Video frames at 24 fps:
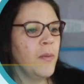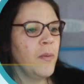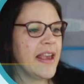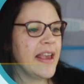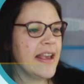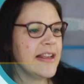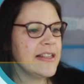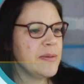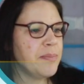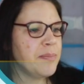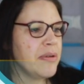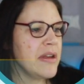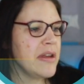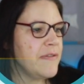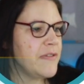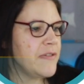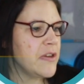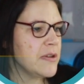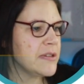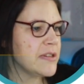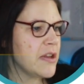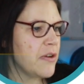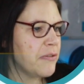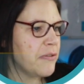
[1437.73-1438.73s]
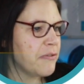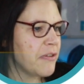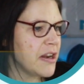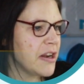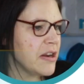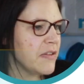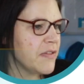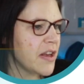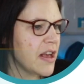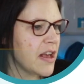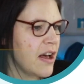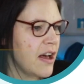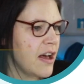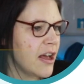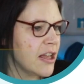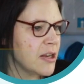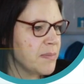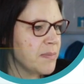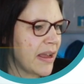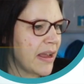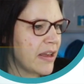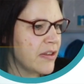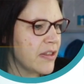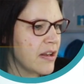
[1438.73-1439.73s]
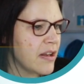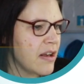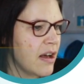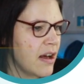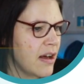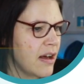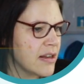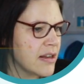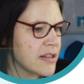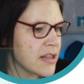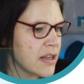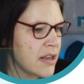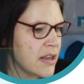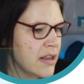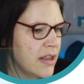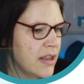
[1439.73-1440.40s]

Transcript: We're getting to preview, so front of the card, back of the card.